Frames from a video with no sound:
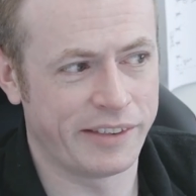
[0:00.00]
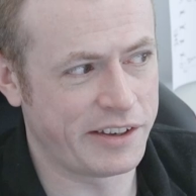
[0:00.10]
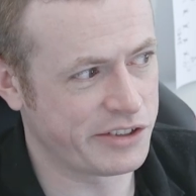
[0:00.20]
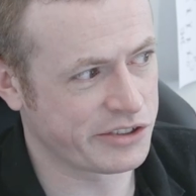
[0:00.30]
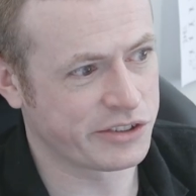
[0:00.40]

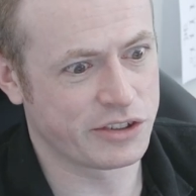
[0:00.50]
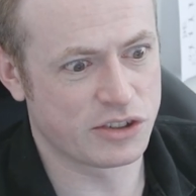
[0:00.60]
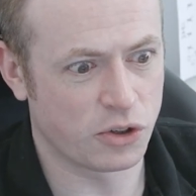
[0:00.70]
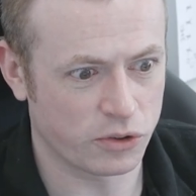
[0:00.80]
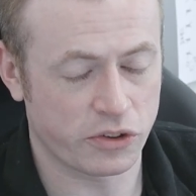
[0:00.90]
they just
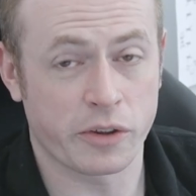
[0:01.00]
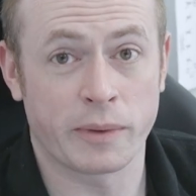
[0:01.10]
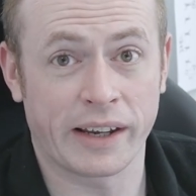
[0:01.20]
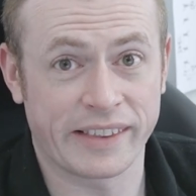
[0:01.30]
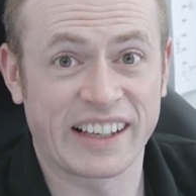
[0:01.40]
talk to them
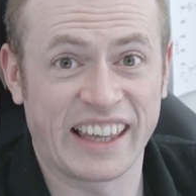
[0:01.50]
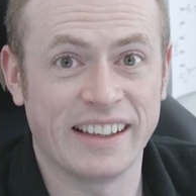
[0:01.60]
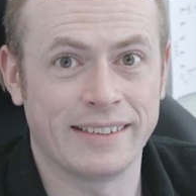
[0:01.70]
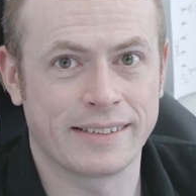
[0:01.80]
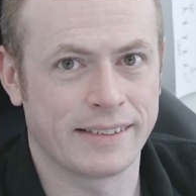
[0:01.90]
like they're
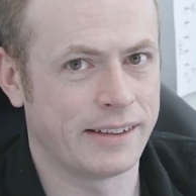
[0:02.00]
kids.